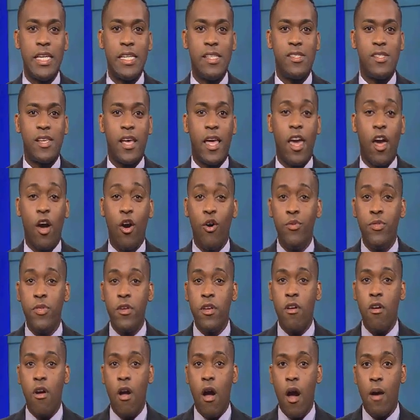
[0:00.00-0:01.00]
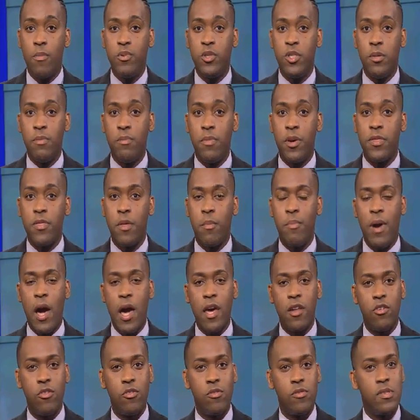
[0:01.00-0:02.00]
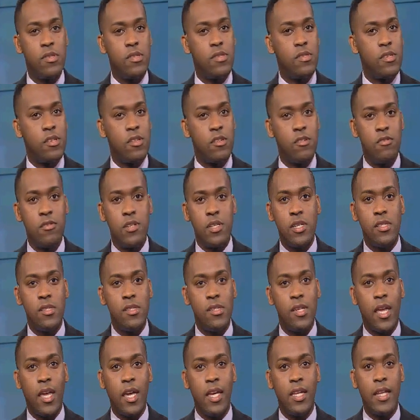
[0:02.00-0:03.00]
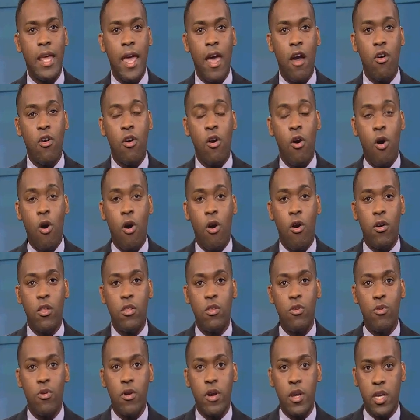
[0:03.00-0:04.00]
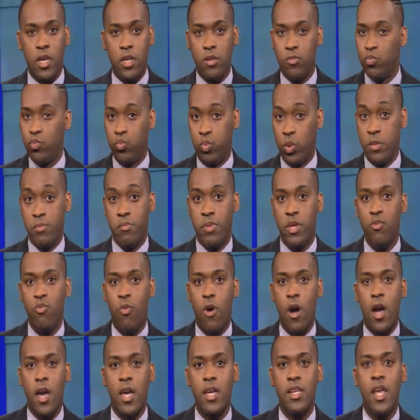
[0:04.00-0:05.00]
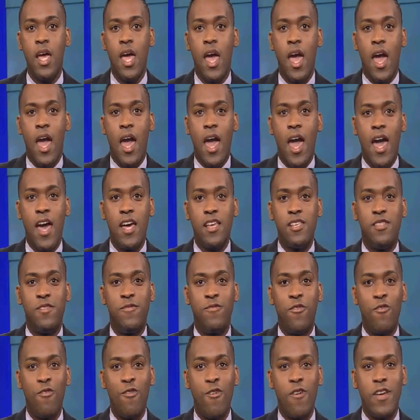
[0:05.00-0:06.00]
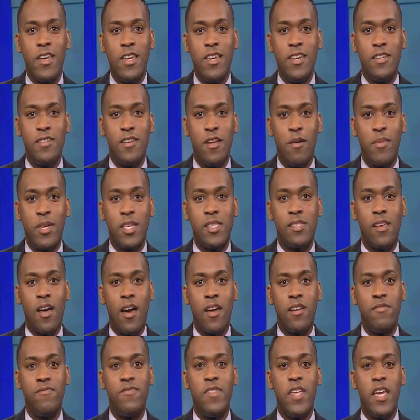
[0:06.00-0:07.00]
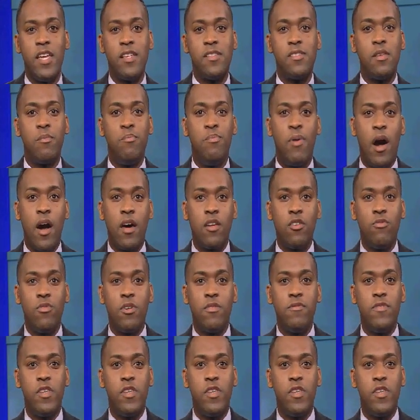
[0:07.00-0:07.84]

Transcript: it's a healthier option, but the bottles still contain alcohol, or it wouldn't be wine. As for economic side of things, the bottle of